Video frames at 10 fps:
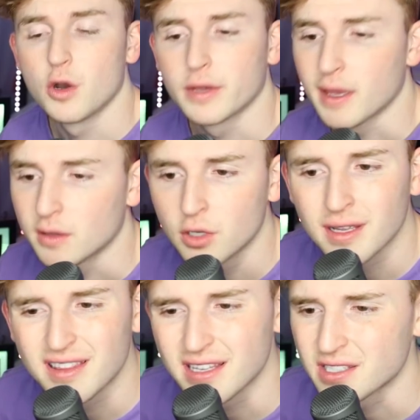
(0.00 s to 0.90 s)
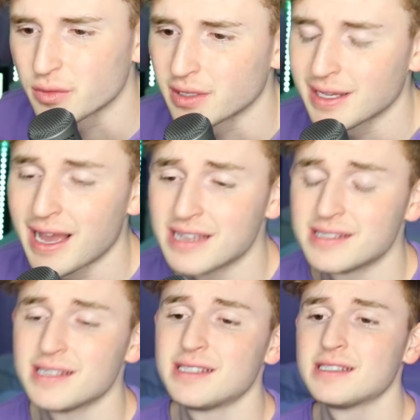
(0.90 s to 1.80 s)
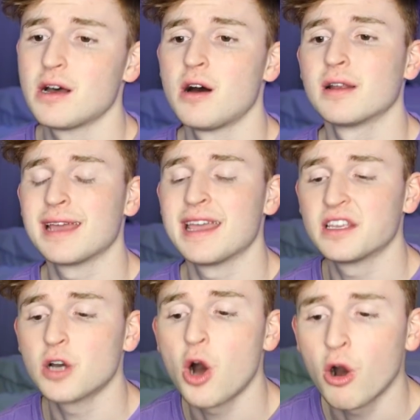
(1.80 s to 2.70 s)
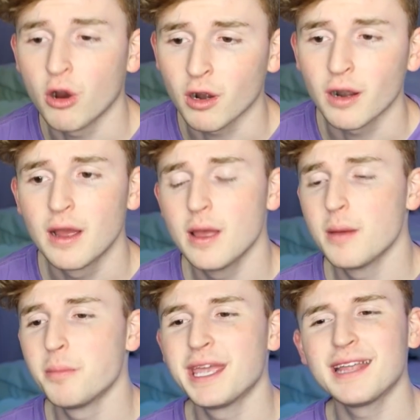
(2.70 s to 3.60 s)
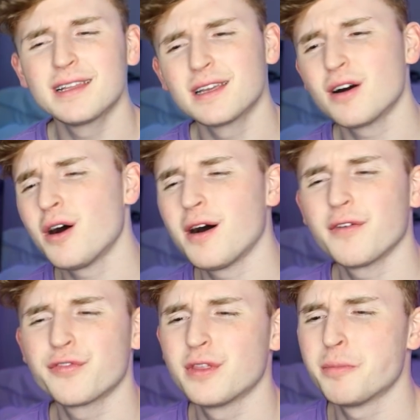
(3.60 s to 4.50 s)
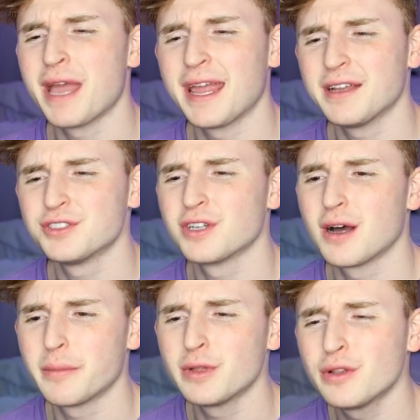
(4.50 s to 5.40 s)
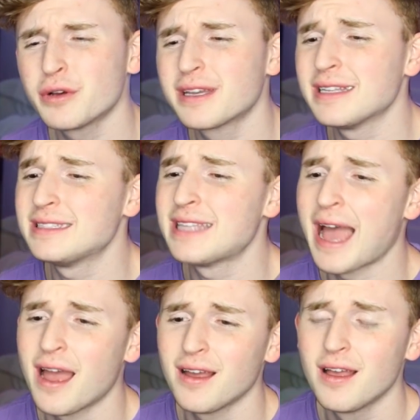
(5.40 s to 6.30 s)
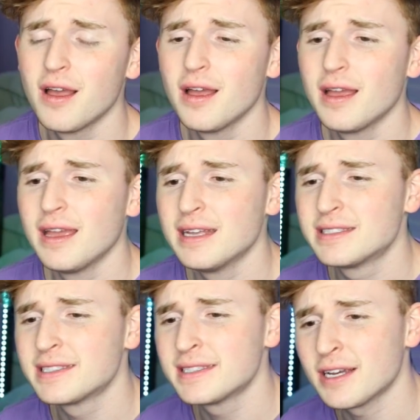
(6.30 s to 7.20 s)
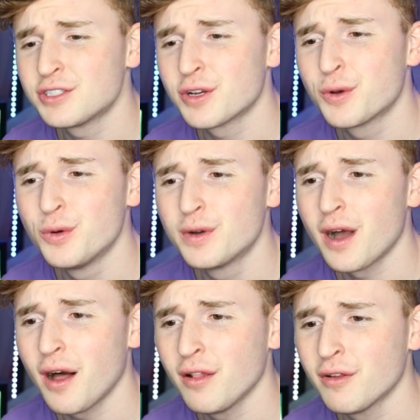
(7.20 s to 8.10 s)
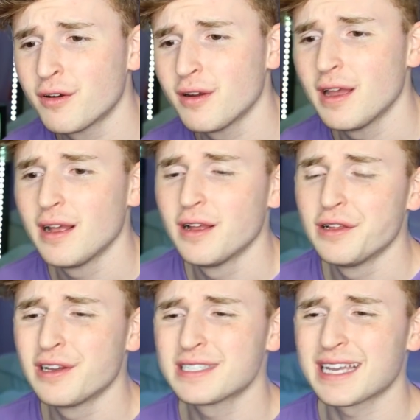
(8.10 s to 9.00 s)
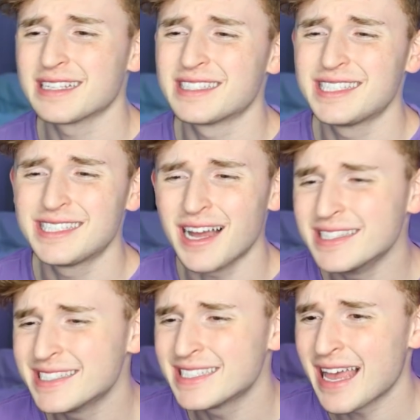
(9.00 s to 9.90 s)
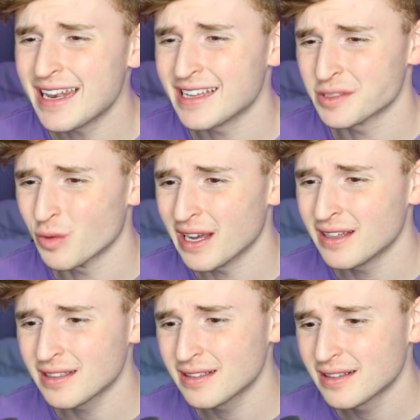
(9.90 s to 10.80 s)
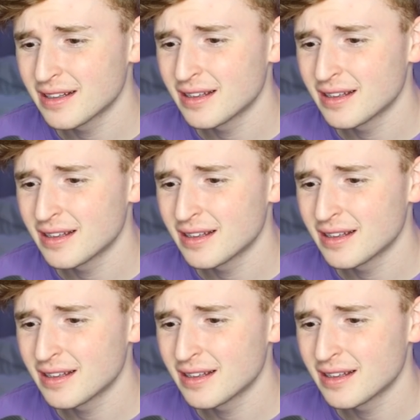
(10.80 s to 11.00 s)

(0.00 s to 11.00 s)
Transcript: Okay, look at this one, guys. This is on a car, peeling off the paint job. Look at that it's such a cool color. Looks like it's sunset as well.